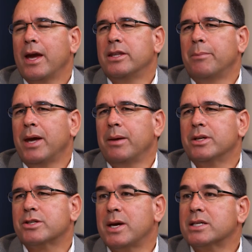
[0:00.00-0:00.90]
in the
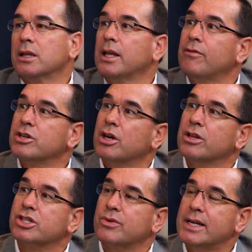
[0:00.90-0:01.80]
payment space and leverage
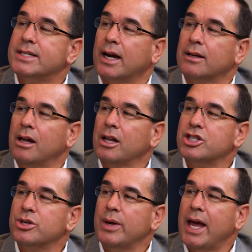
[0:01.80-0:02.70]
all this great
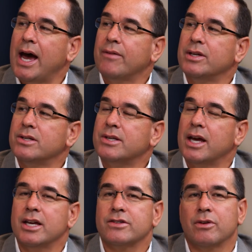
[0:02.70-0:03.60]
technology we have these
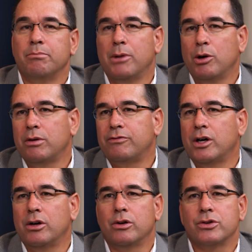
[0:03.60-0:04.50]
days, from mobile
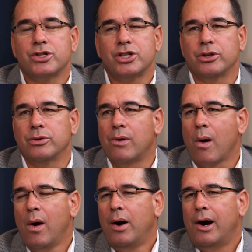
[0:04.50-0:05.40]
phones to
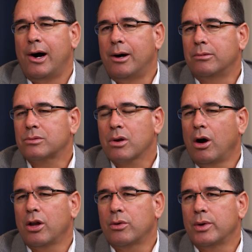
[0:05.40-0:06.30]

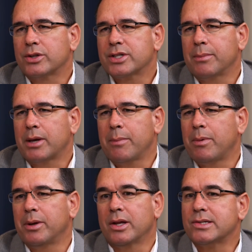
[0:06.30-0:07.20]
all the real-time
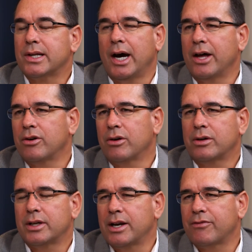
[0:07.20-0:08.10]
capabilities in
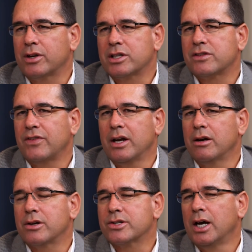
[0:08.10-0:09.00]
other different
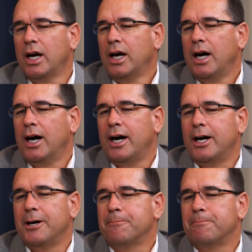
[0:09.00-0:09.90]
spheres,
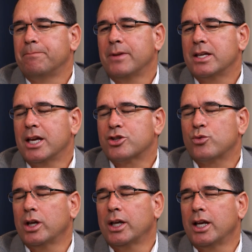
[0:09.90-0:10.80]
it's
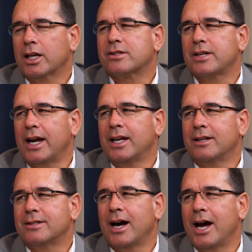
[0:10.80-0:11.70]
really an
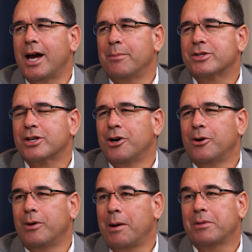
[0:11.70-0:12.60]
exciting time.
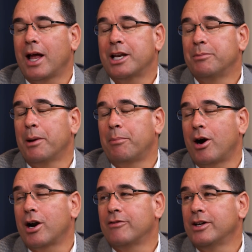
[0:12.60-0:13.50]
So I'm glad to be a
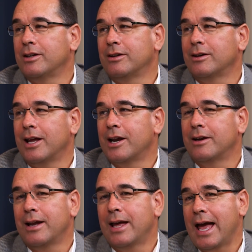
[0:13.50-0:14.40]
part of it
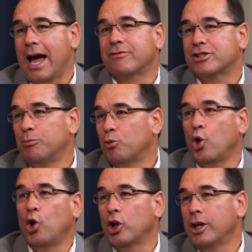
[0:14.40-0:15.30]
and have some
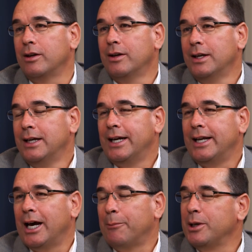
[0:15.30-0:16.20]
role in
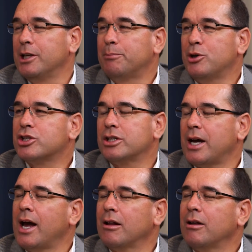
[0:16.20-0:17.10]
helping to push the
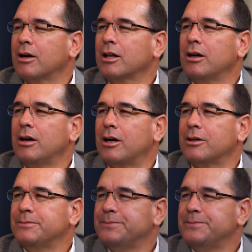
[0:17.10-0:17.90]
dialogue along.